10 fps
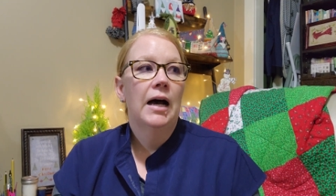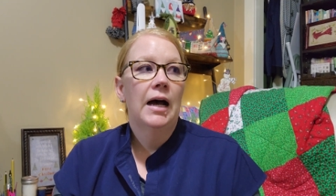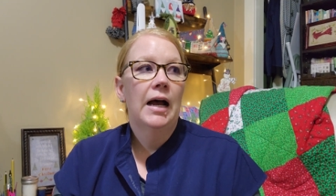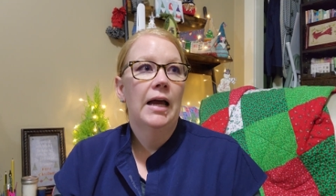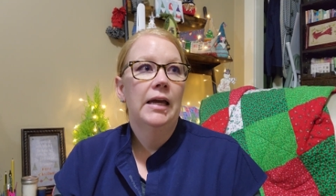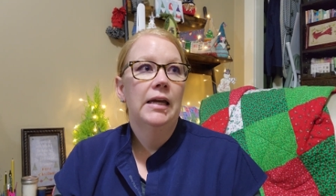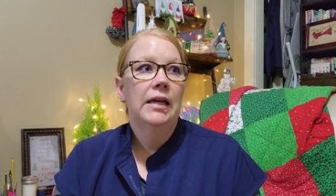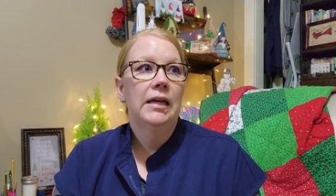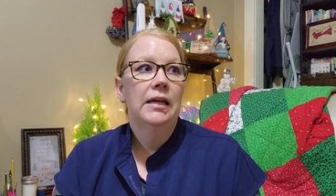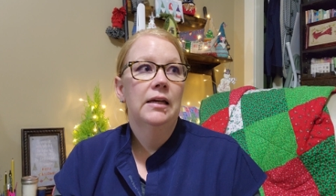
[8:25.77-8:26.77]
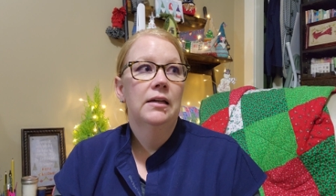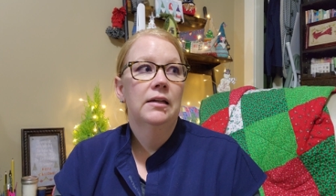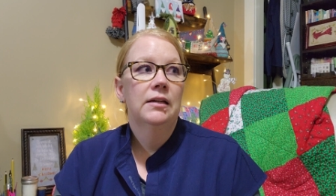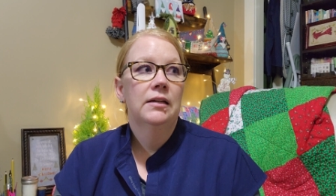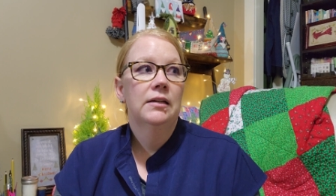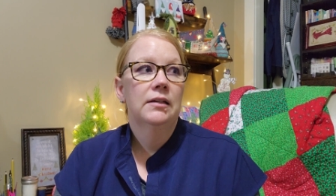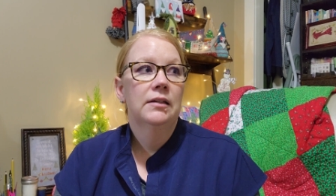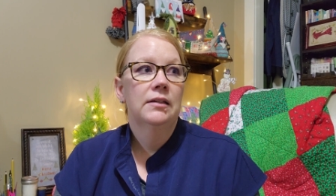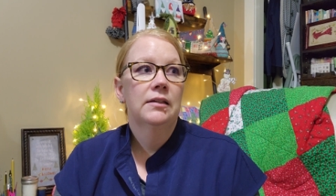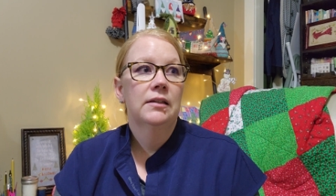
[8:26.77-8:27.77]
I
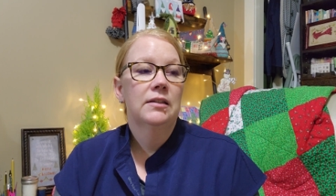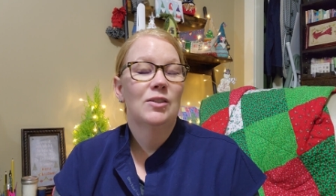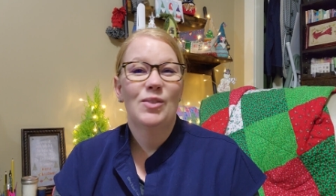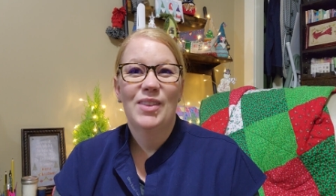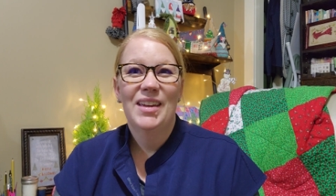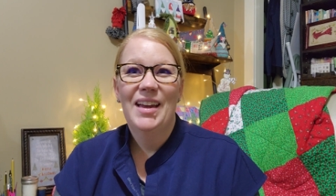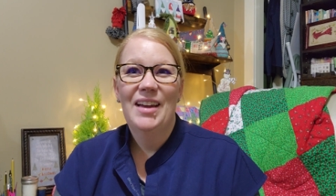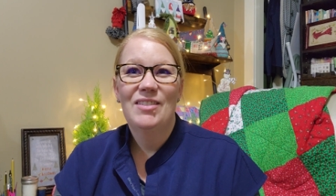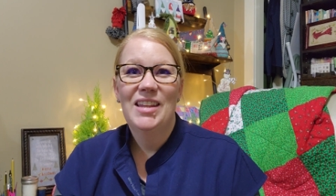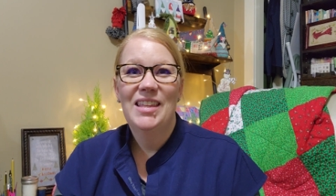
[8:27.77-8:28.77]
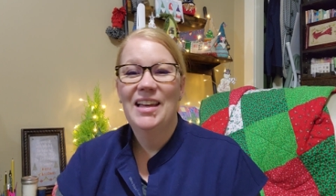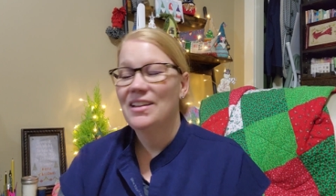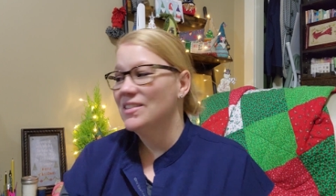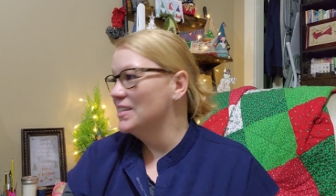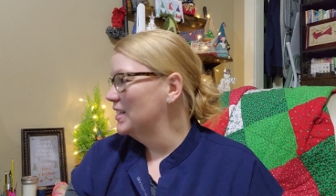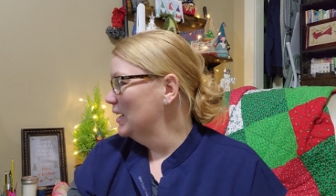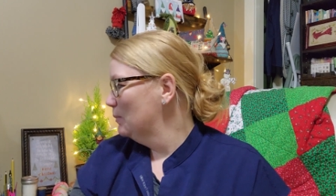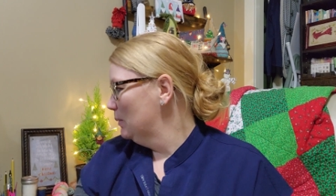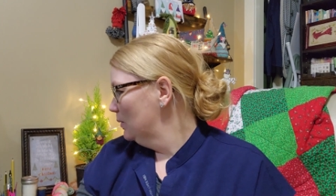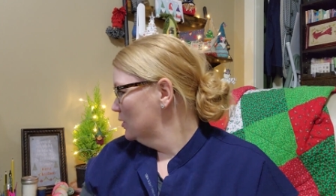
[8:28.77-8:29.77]
don't think I have anything else today.
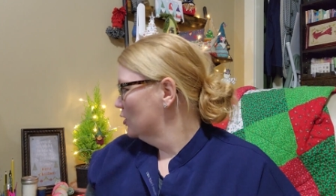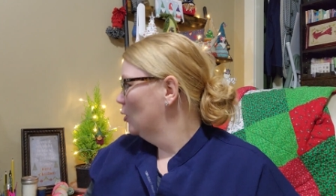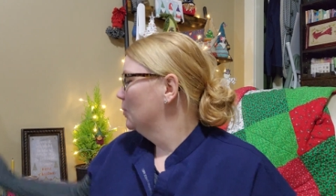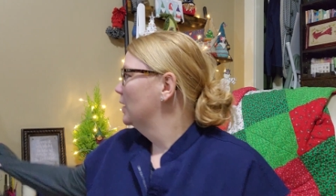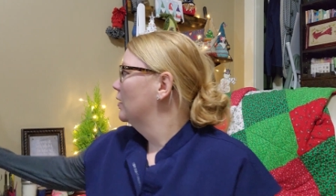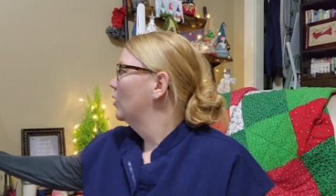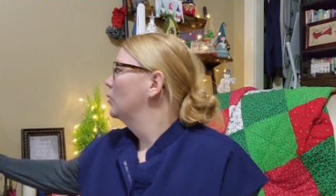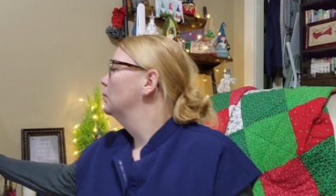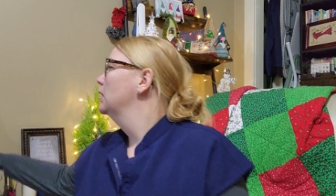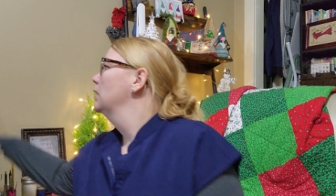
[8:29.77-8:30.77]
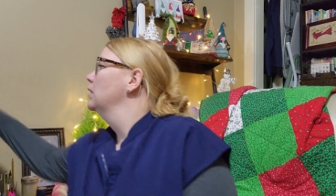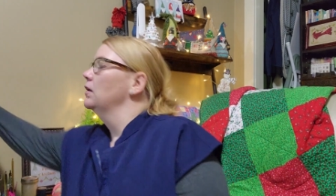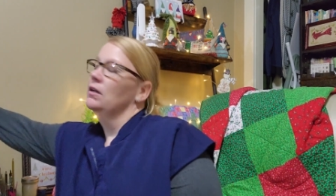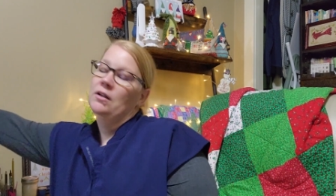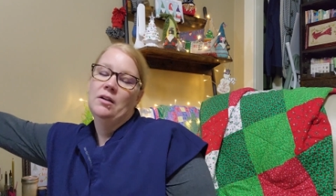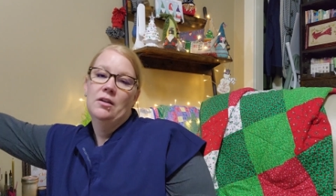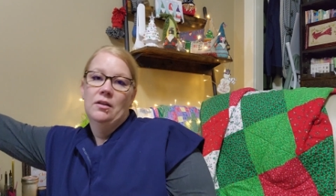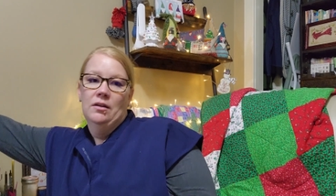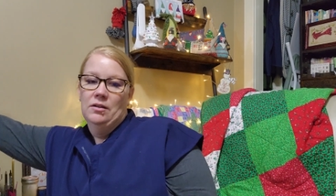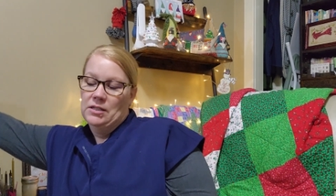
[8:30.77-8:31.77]
Maybe we should open a gnome.
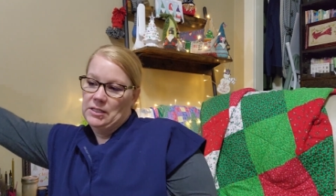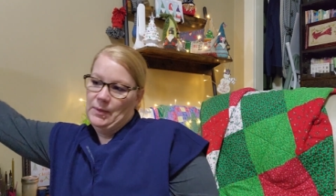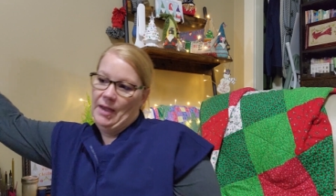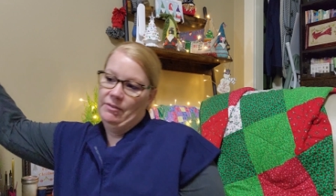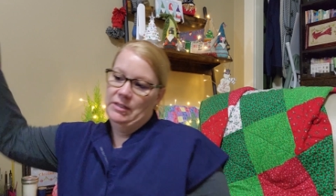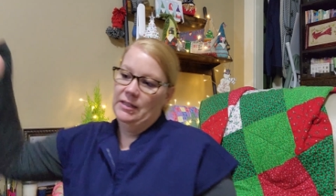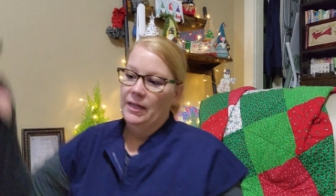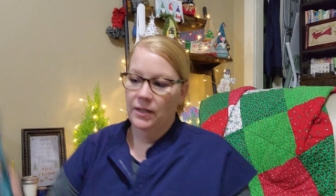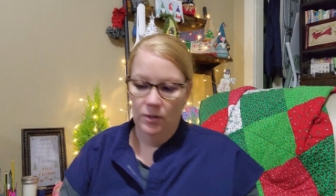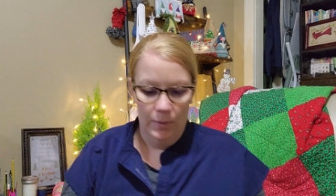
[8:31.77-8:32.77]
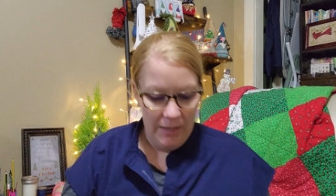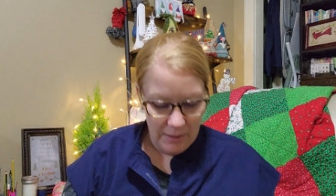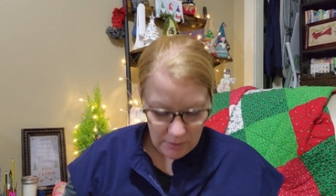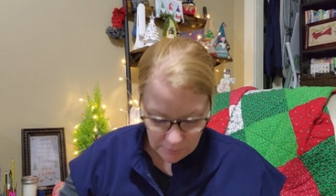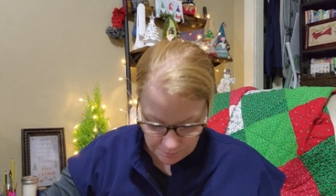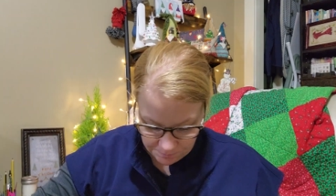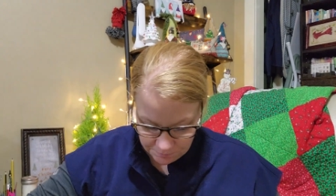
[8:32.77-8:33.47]
We haven't done that in a while.